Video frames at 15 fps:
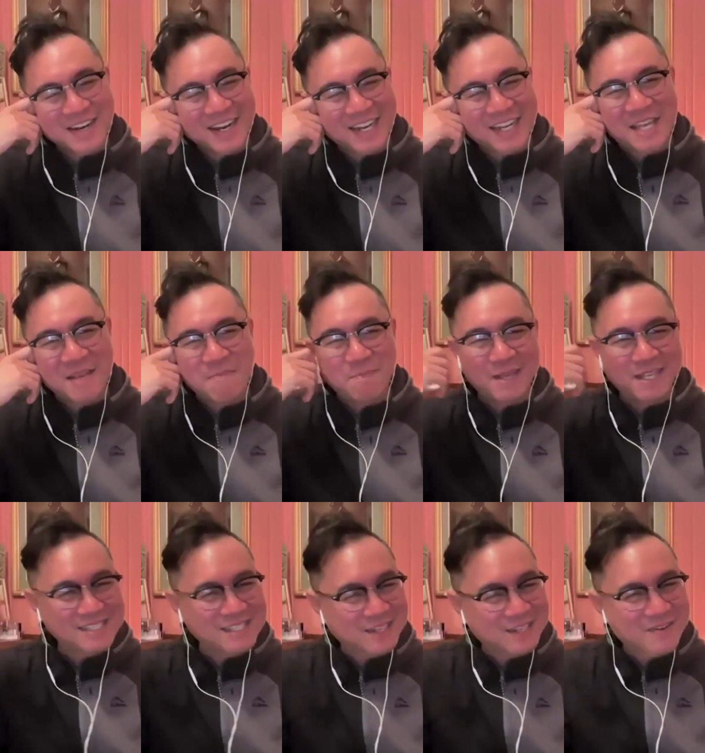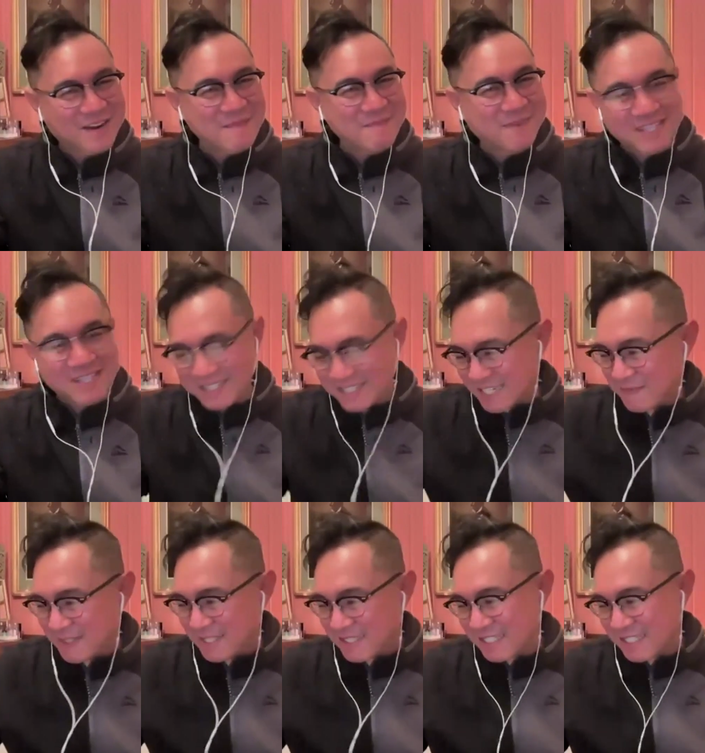Cranky beats the crap out of
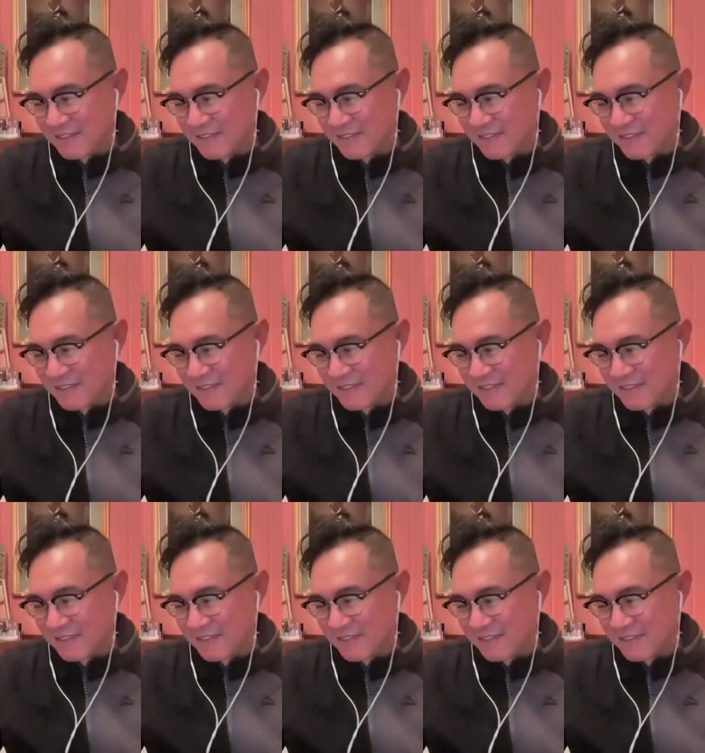Thomas.